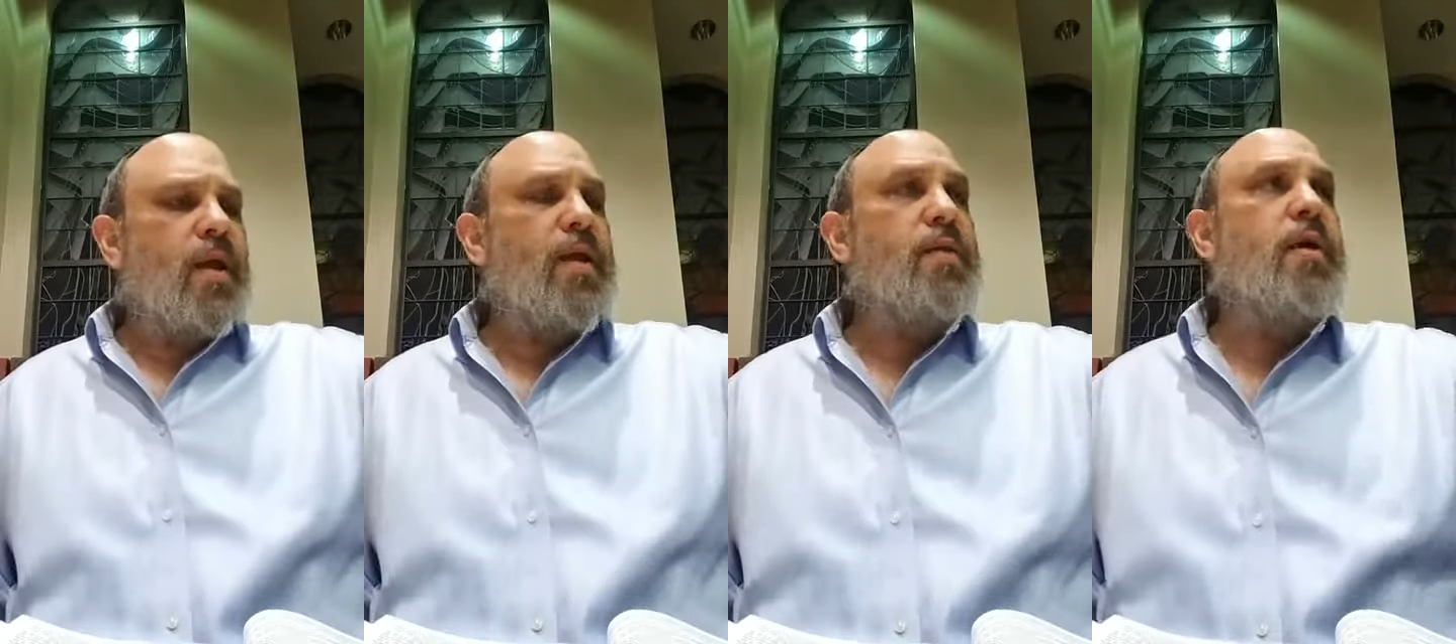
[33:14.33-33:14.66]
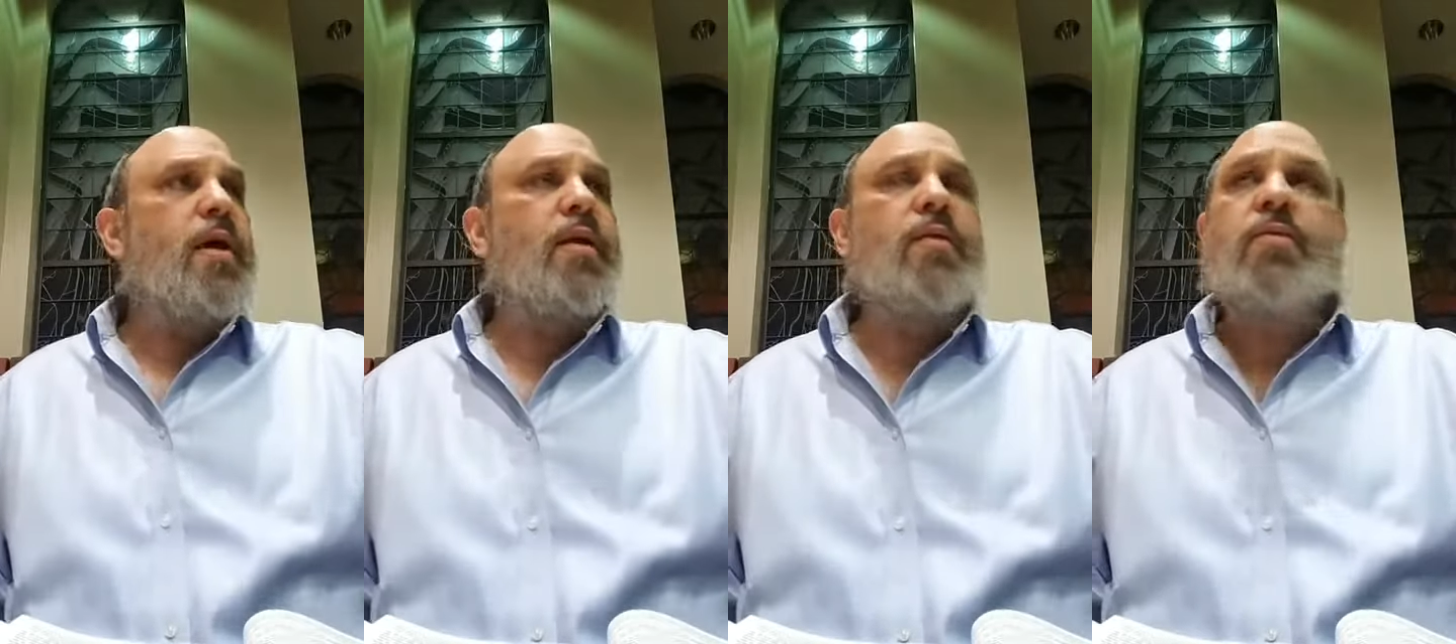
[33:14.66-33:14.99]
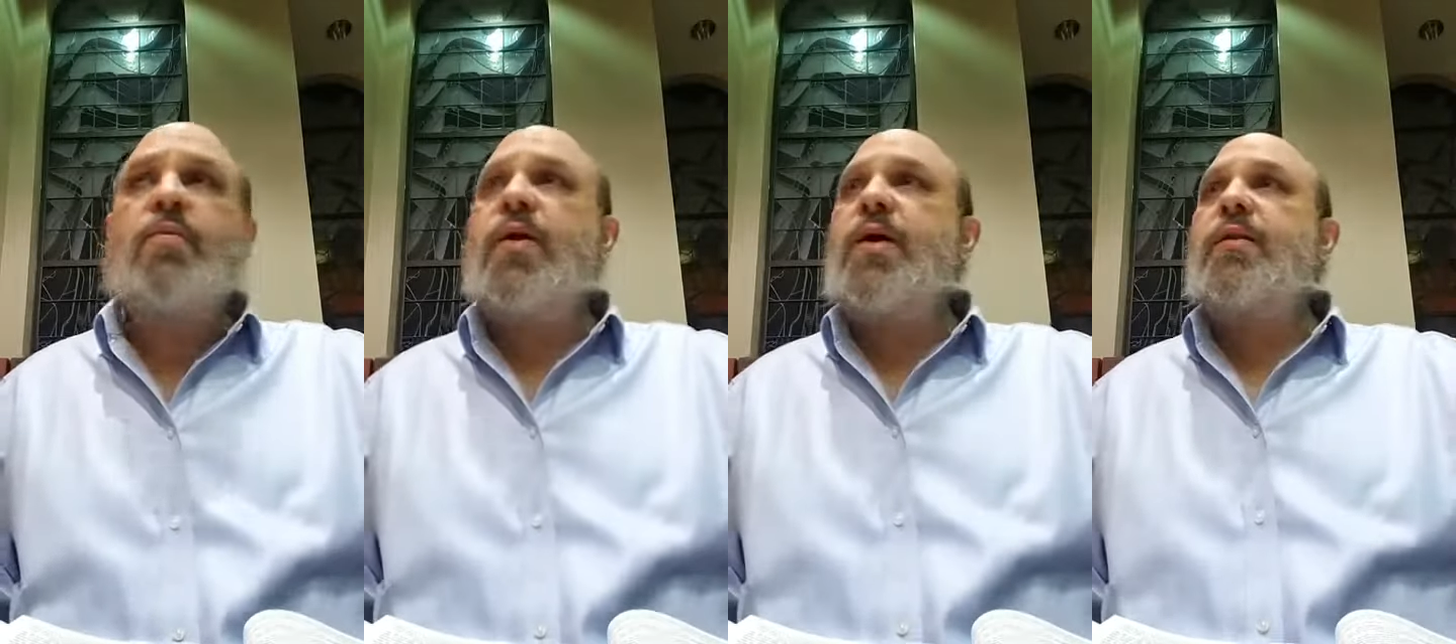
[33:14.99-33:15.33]
And then
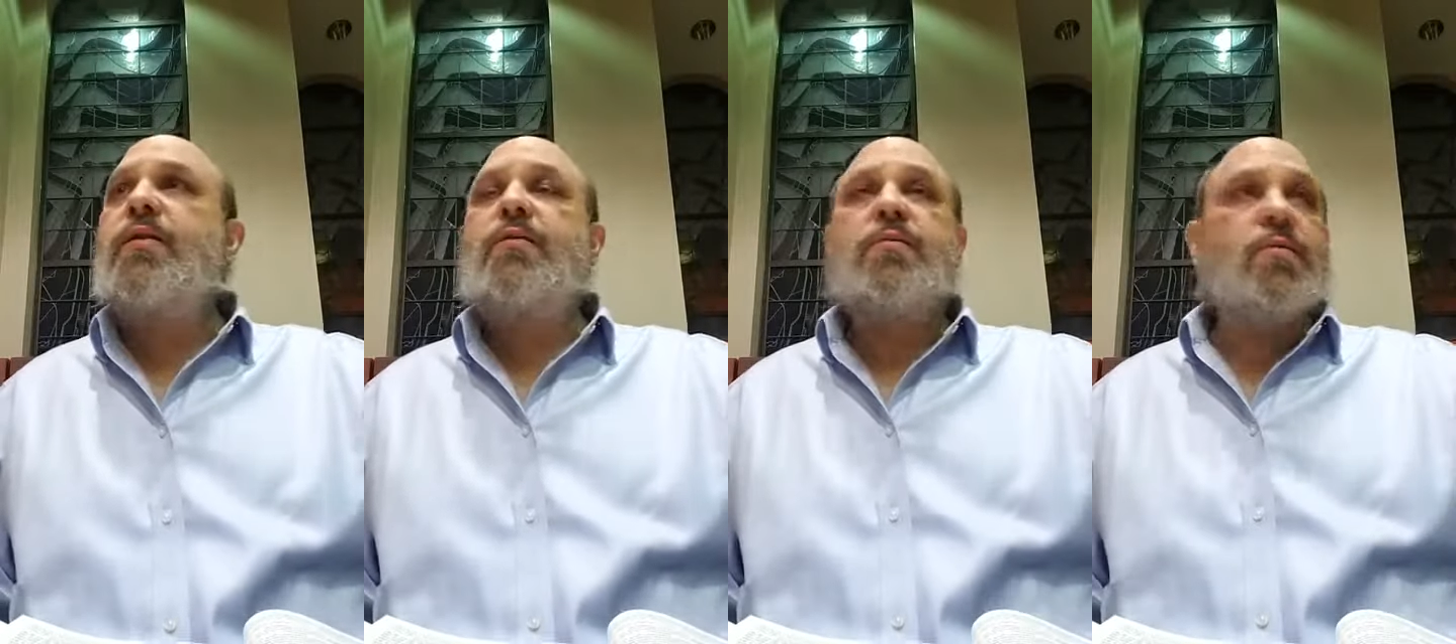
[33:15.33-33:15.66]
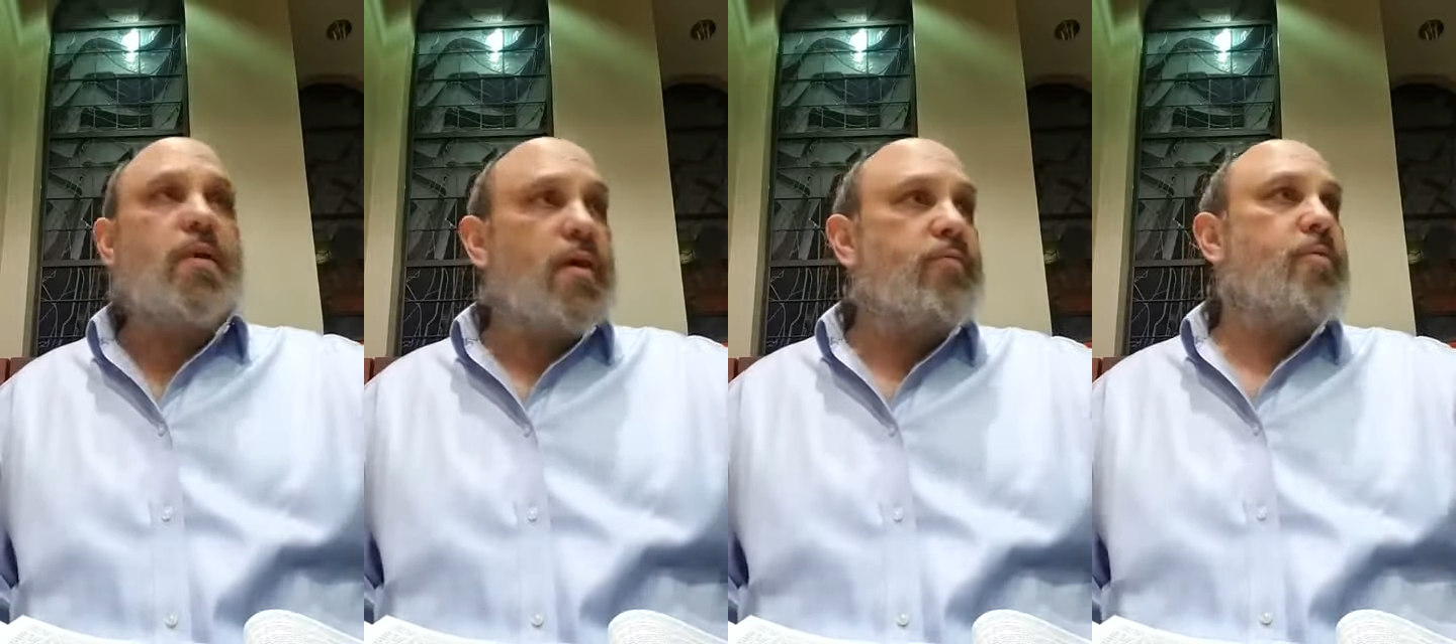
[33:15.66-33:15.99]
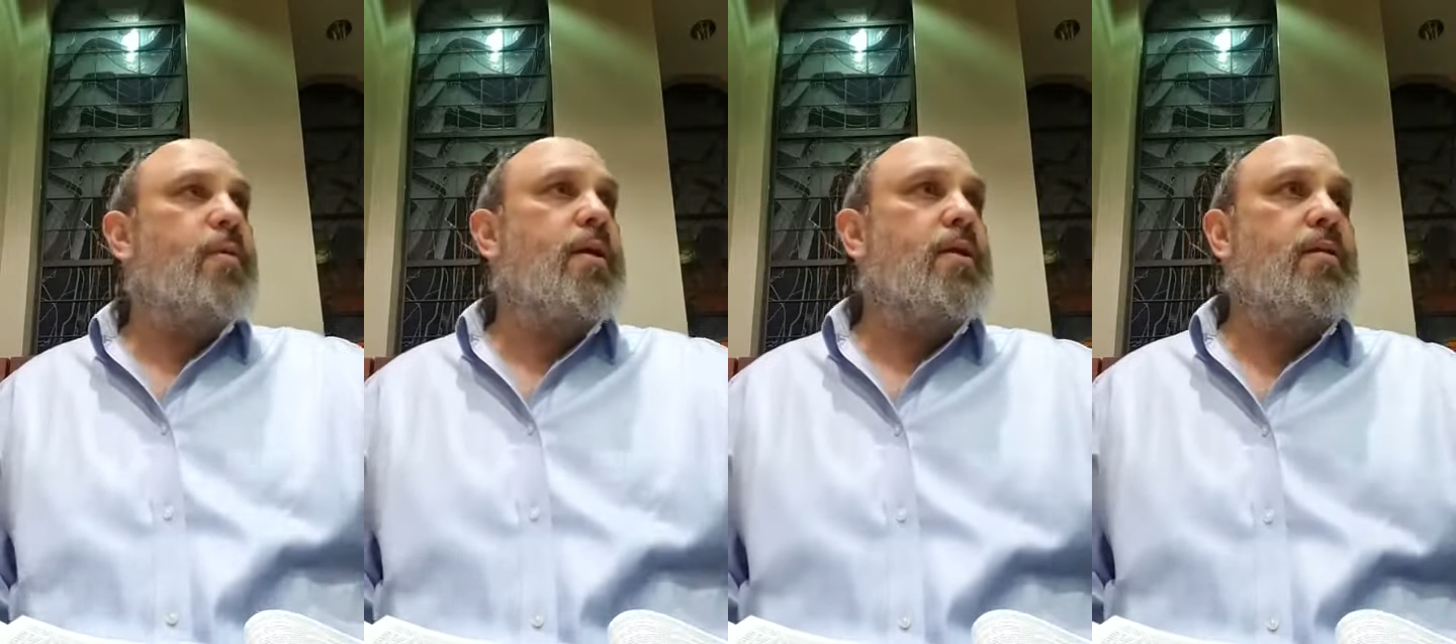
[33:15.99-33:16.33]
when
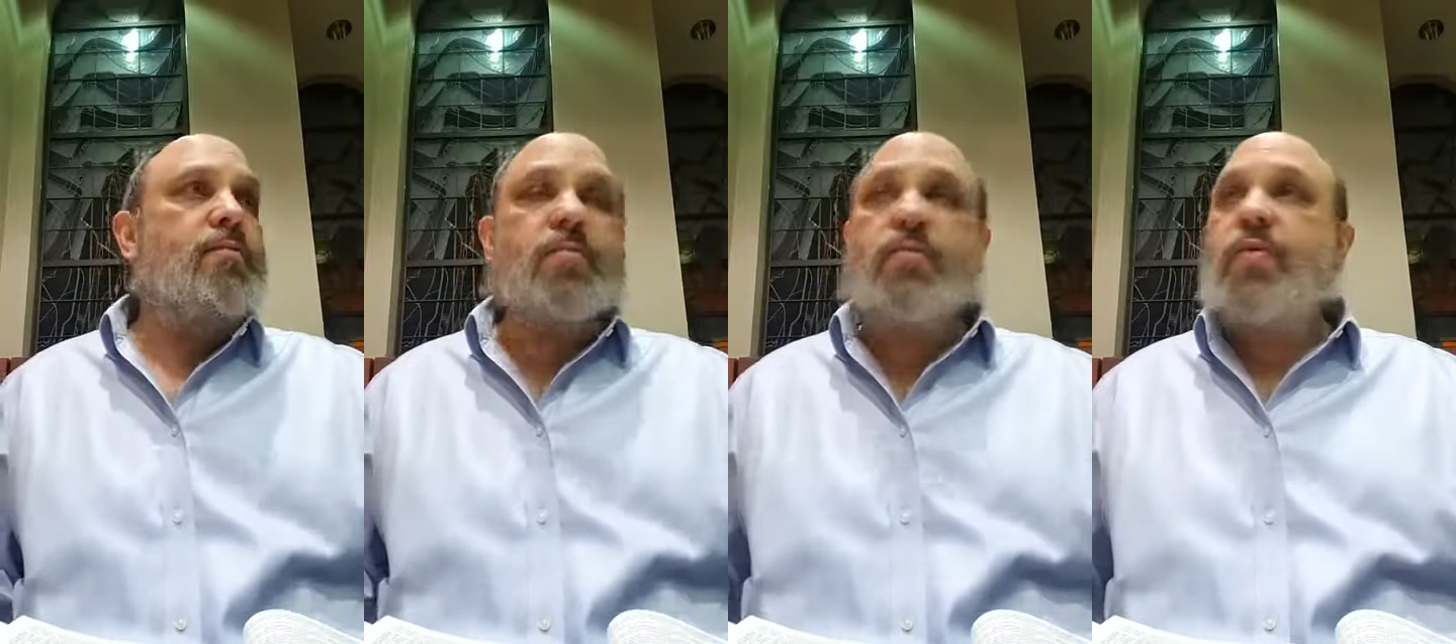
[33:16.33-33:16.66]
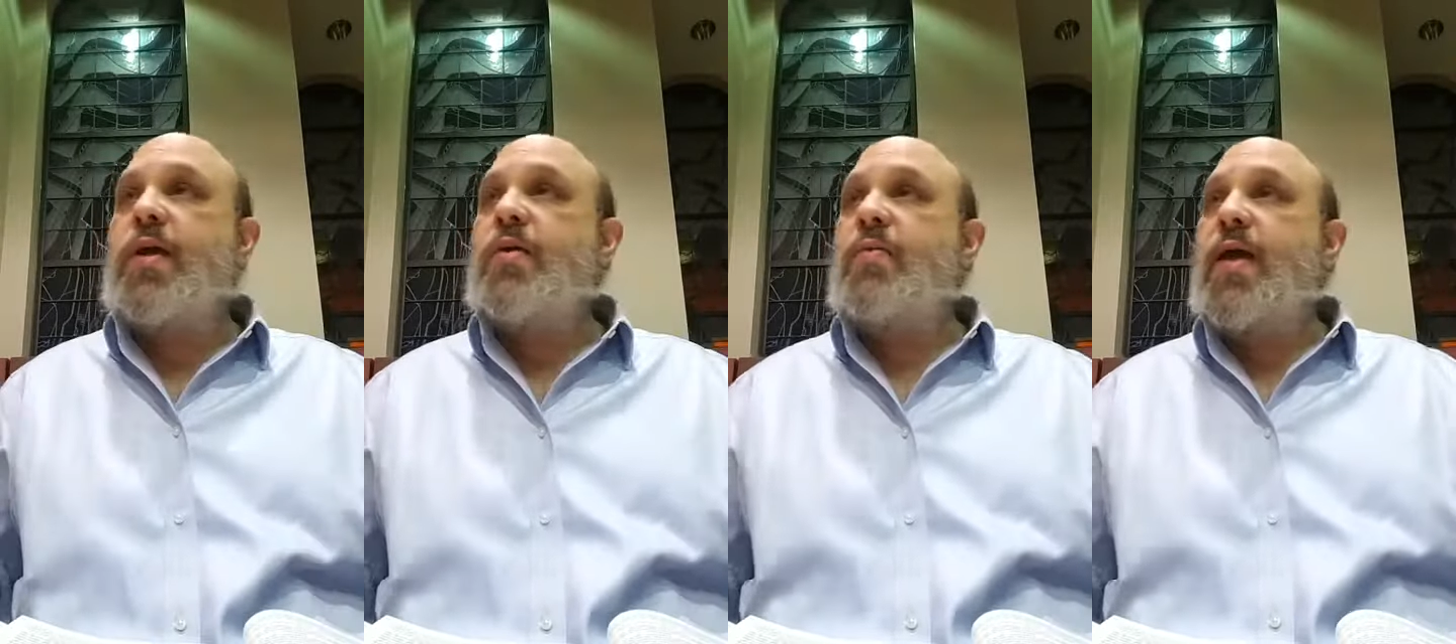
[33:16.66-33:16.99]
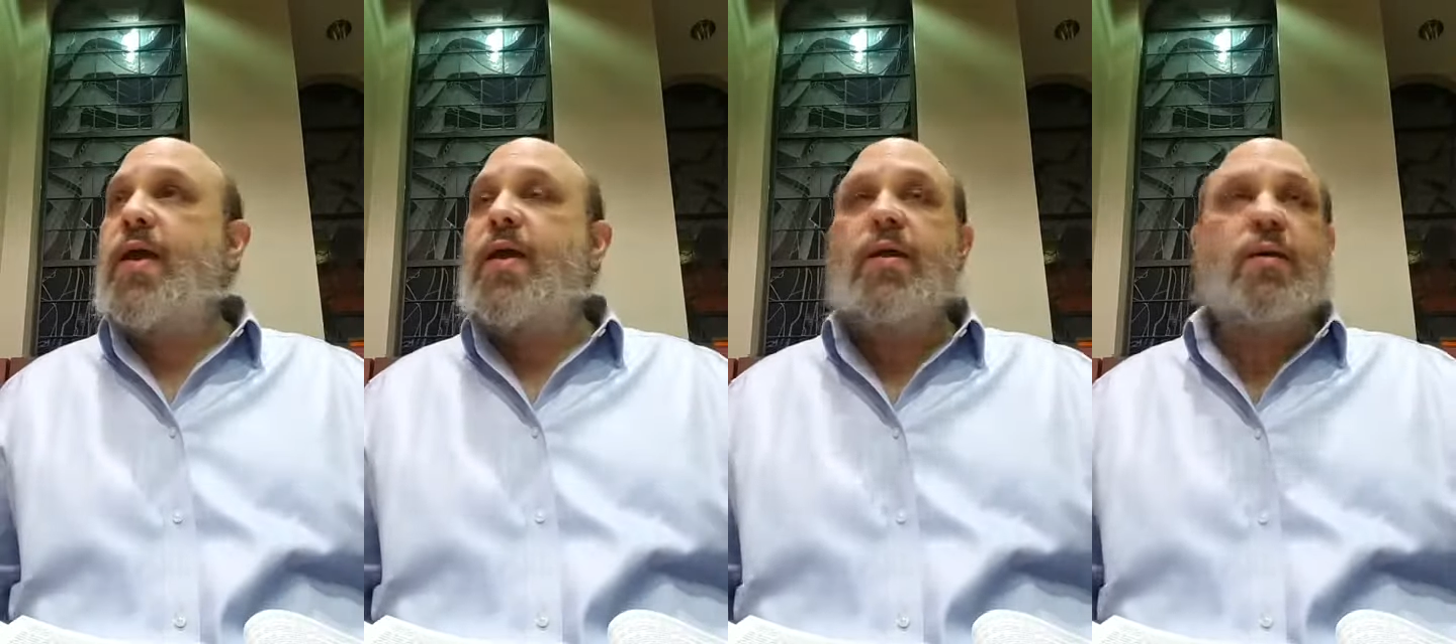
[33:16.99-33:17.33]
everybody ran
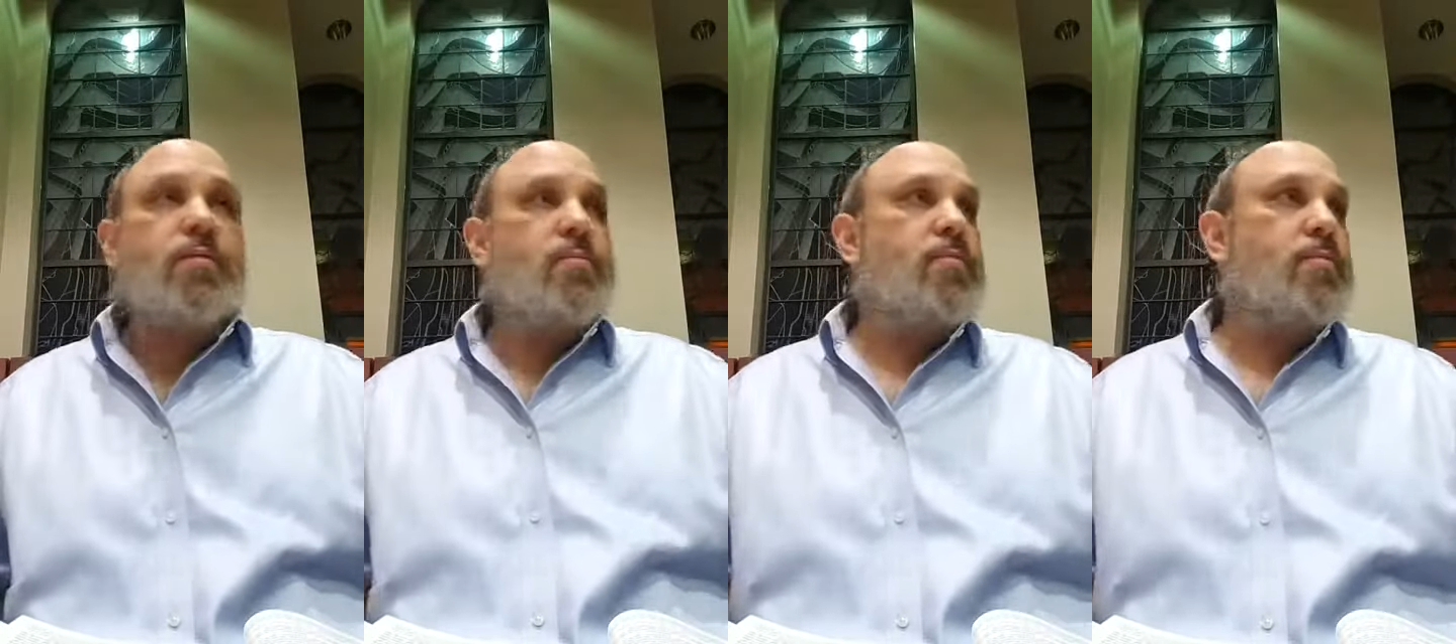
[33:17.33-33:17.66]
away,